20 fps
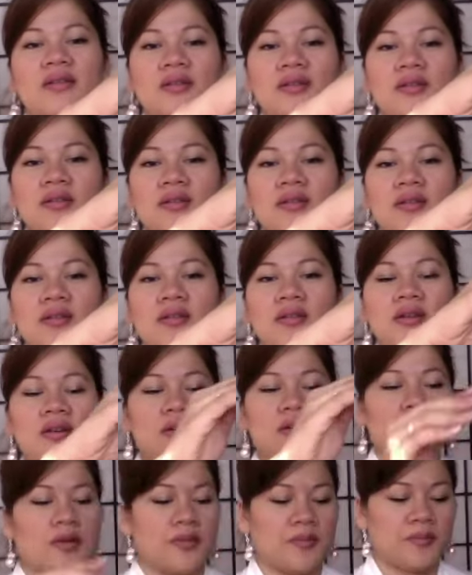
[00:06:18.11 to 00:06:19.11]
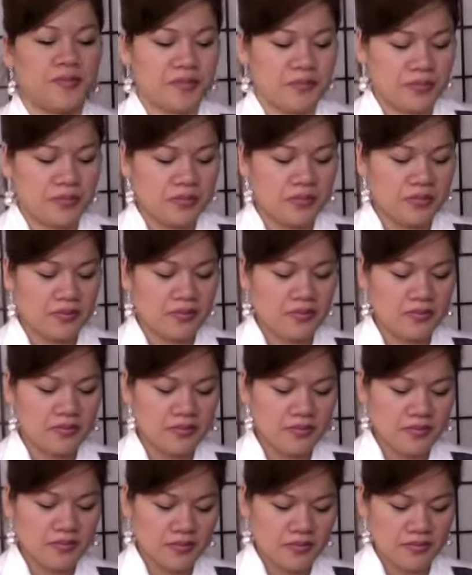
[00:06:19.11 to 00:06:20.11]

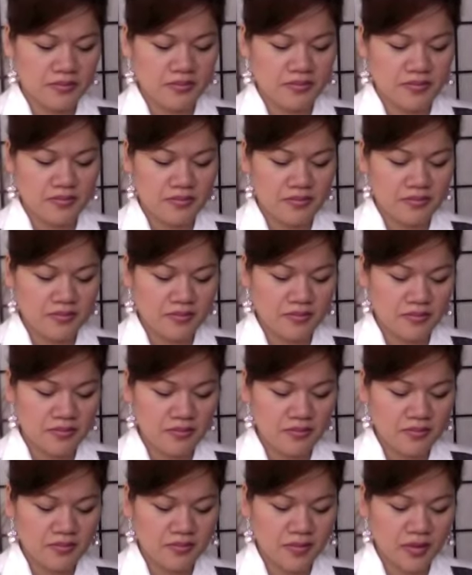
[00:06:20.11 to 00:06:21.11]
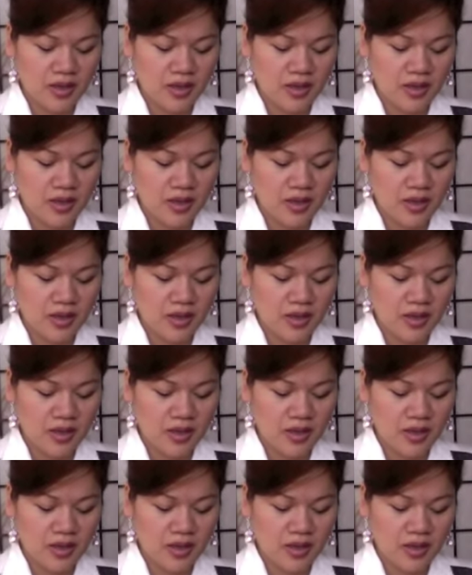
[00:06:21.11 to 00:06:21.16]
Nothing is said.